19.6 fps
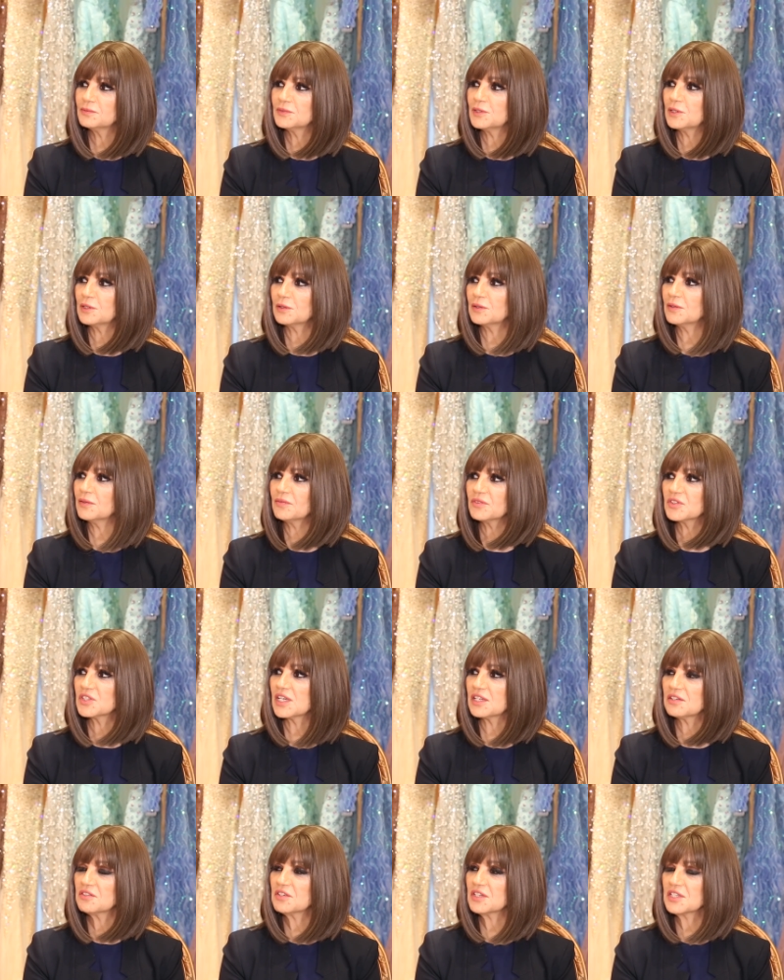you know
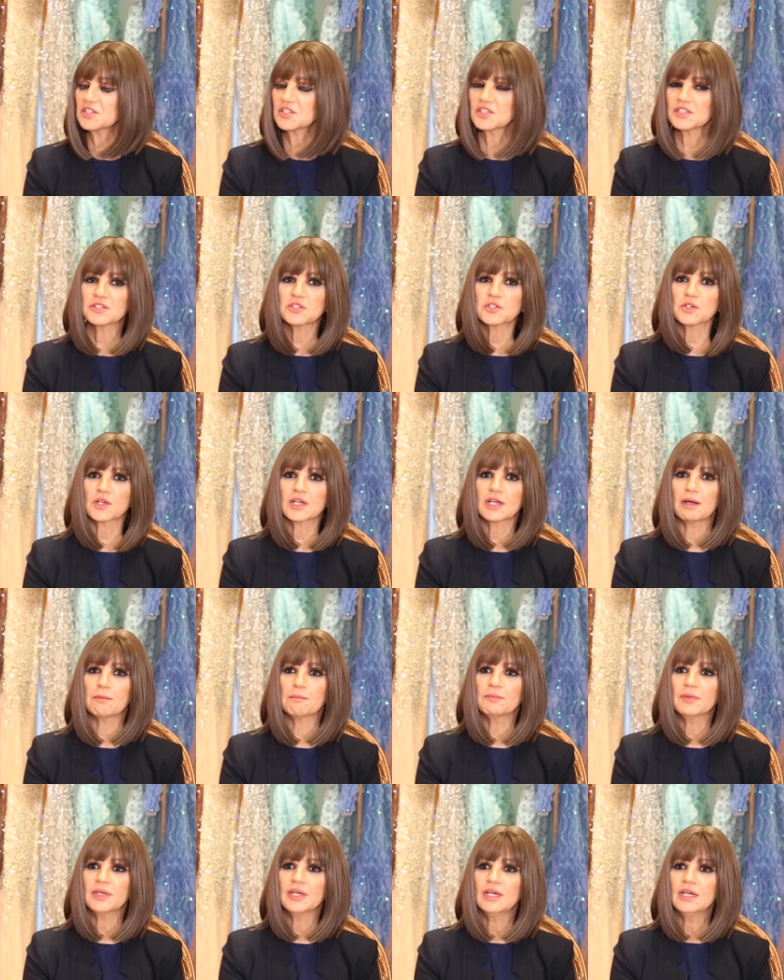generations to
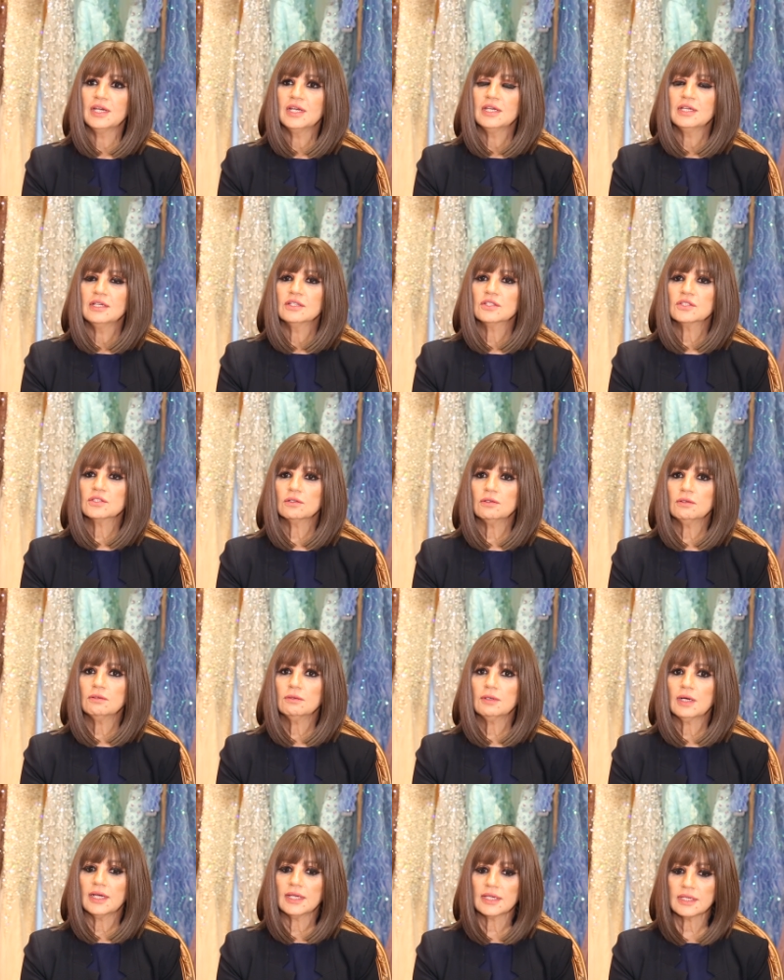come.
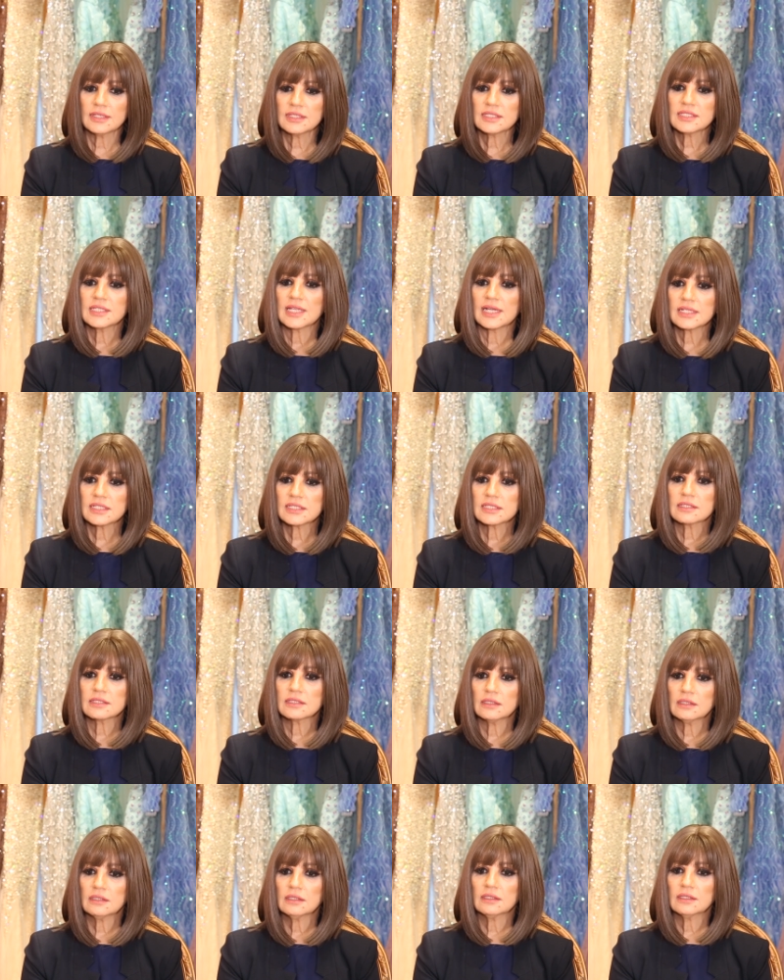So I guess
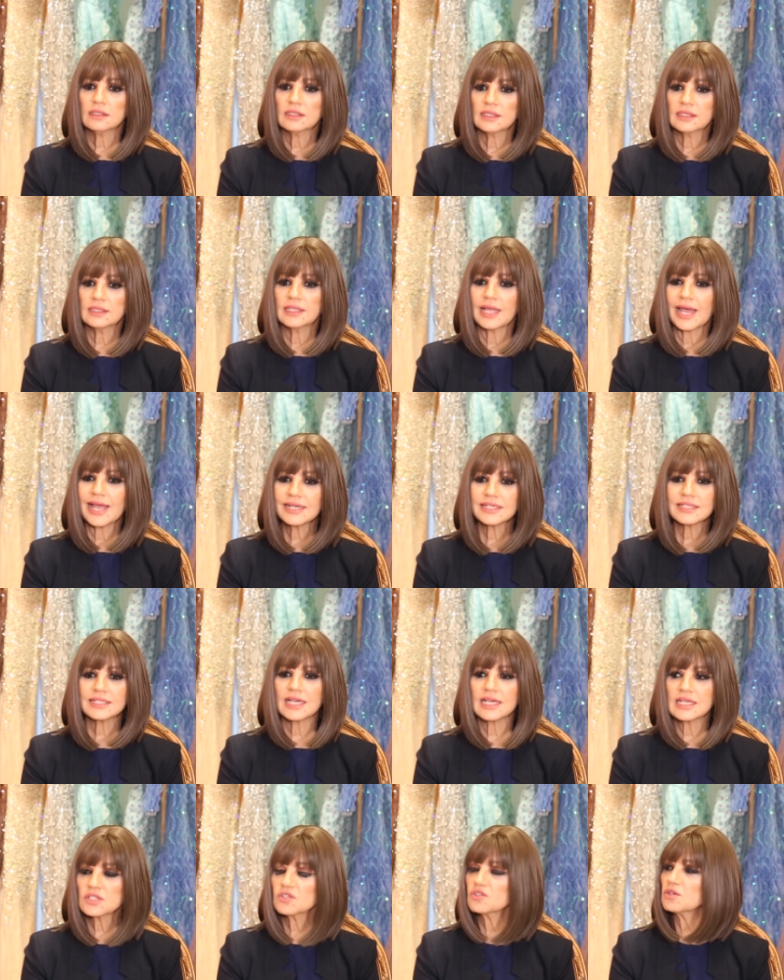that's uh, that
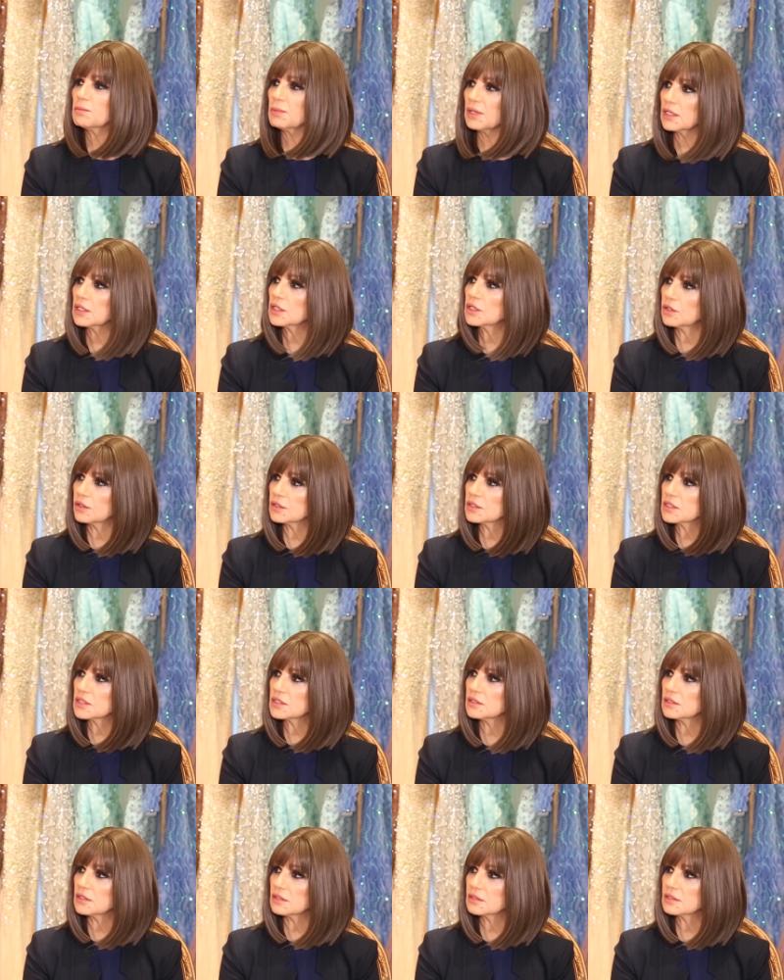has remained
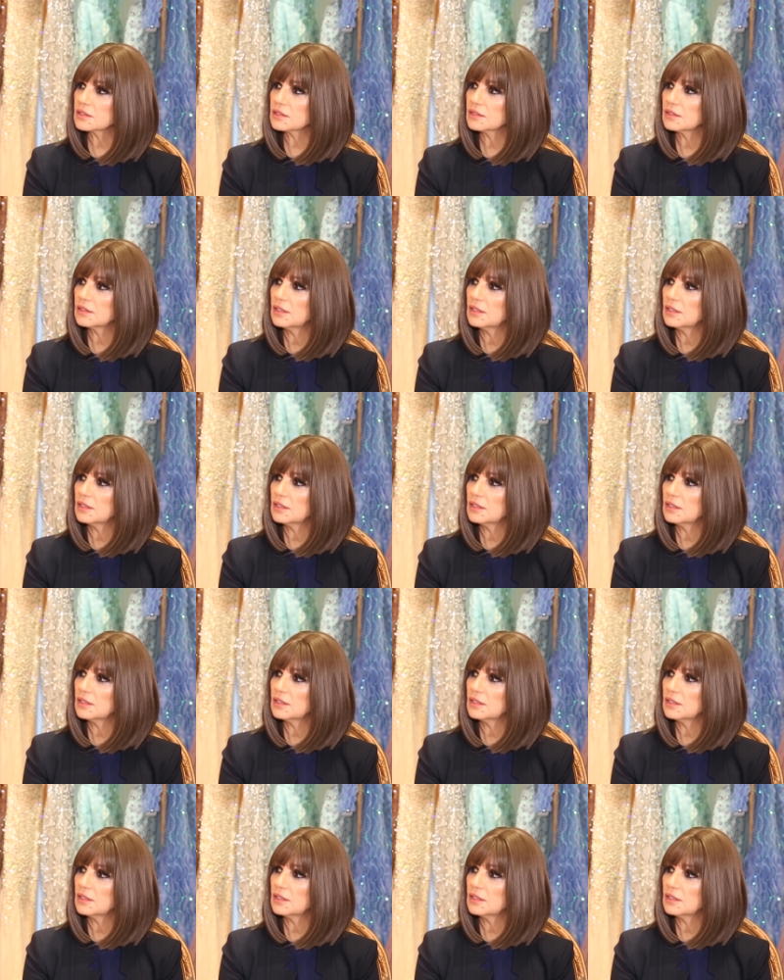constant.